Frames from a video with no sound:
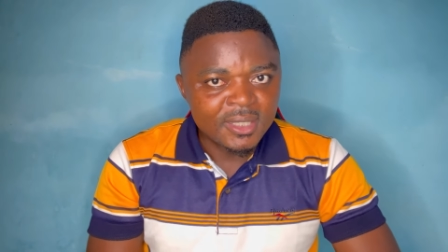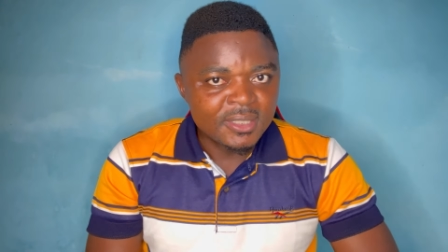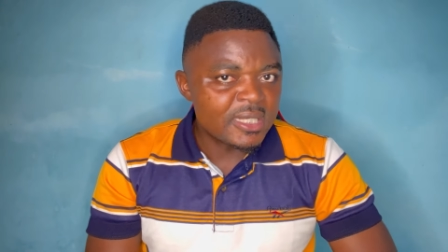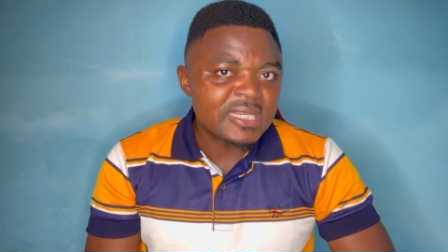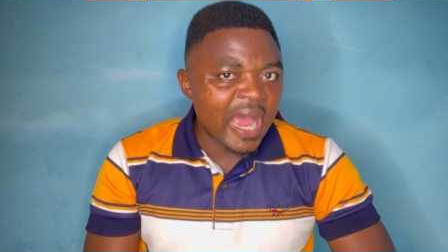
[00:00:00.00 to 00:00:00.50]

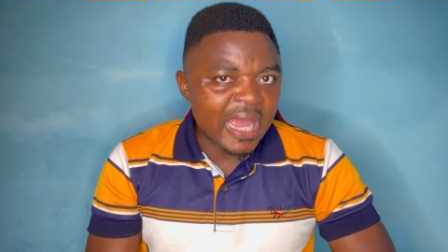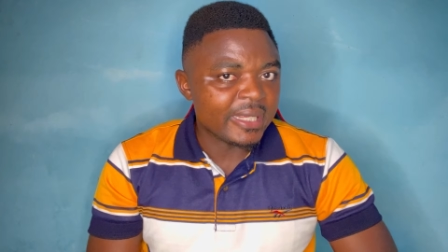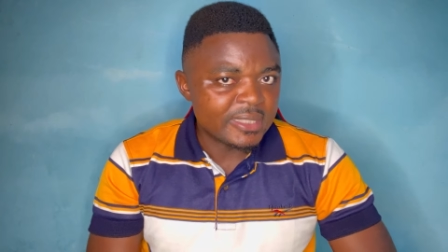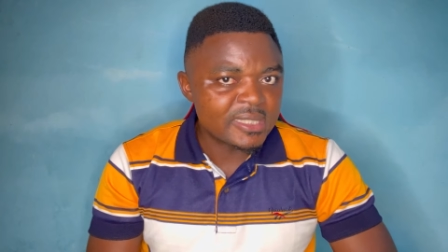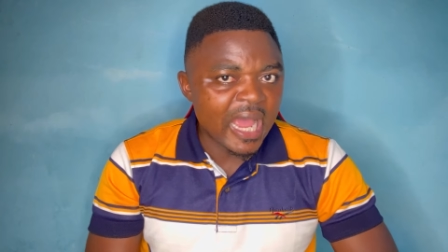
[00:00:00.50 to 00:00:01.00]
this guy
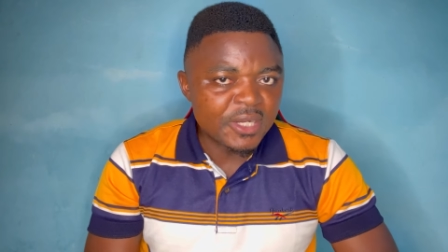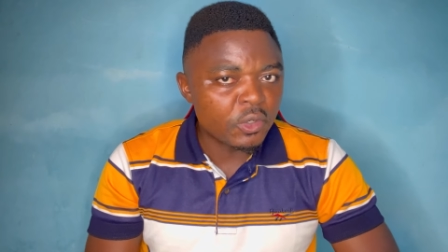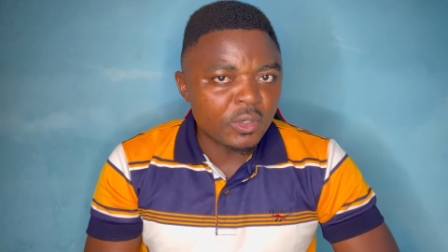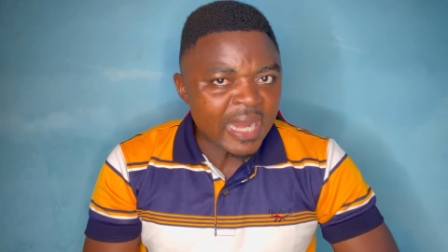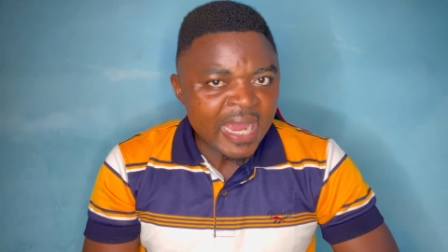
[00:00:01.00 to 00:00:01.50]
not go
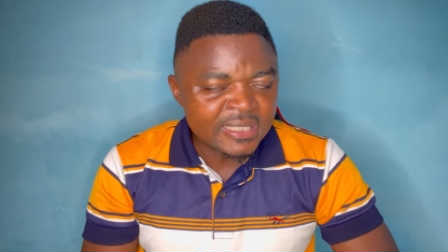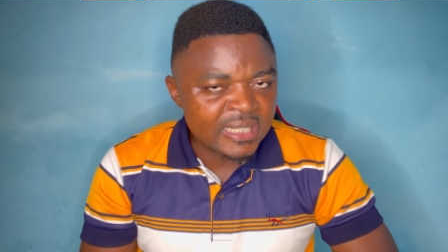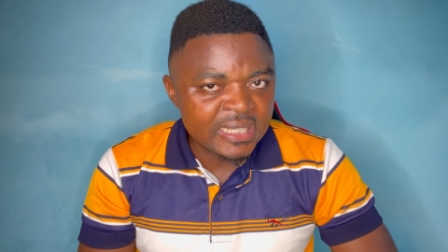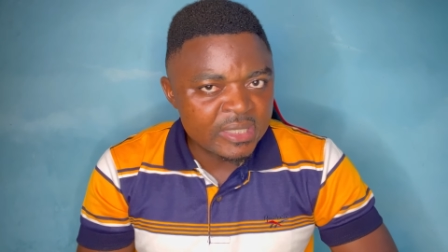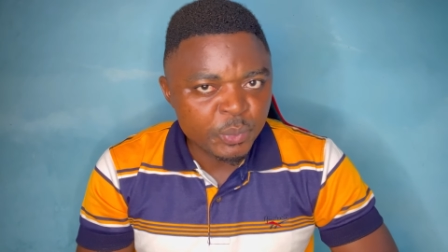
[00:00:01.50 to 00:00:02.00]
like
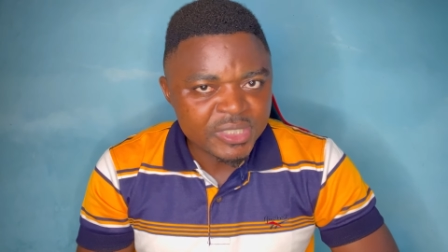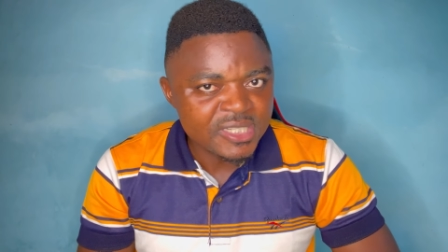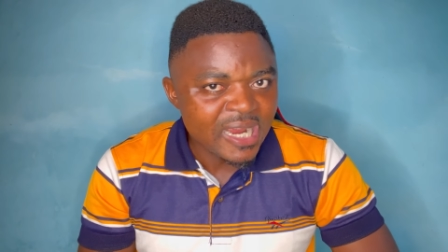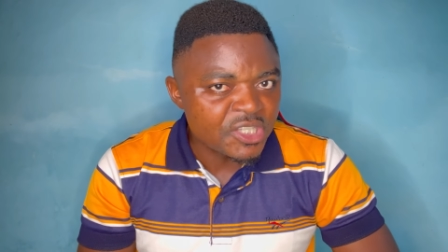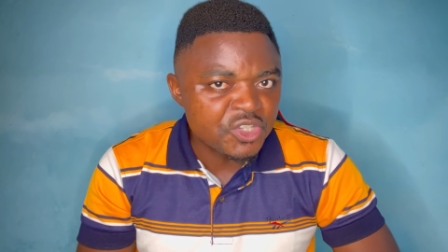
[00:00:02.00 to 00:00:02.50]
they with
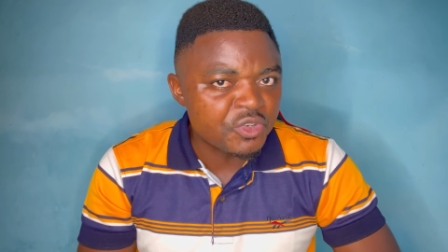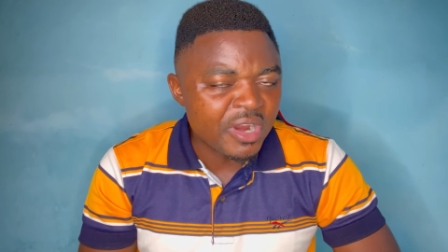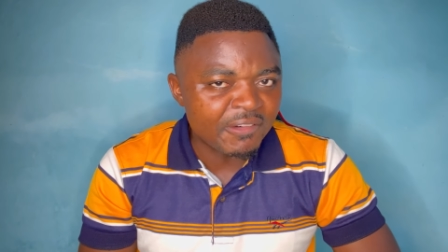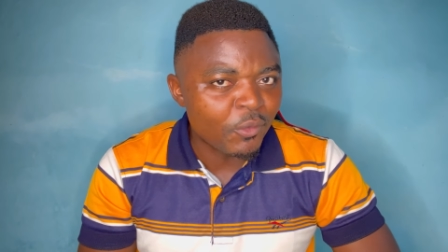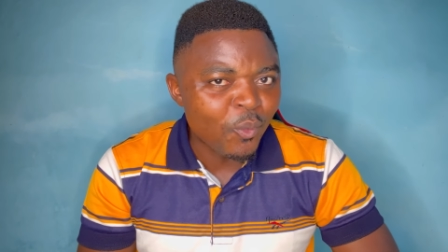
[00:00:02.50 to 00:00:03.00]
Nigeria
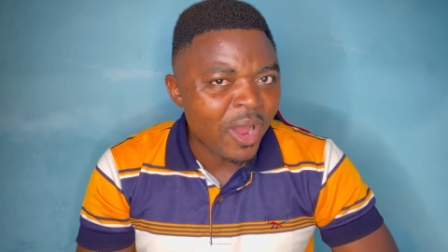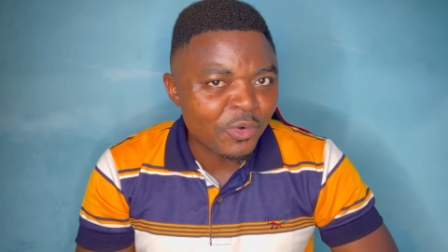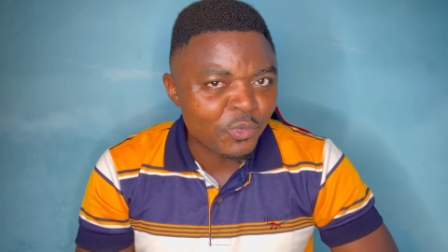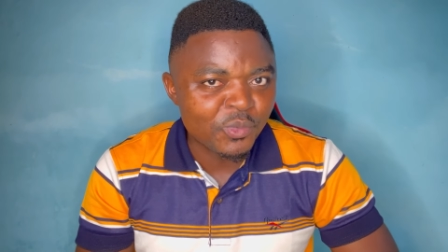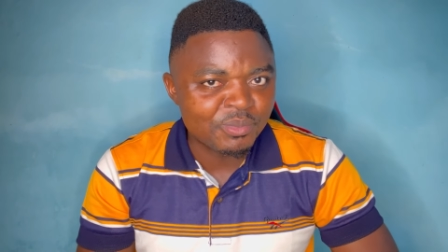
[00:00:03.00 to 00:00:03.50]
for one
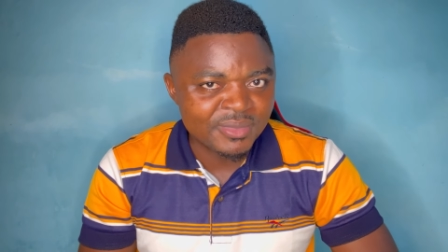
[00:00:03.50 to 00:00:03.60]
room.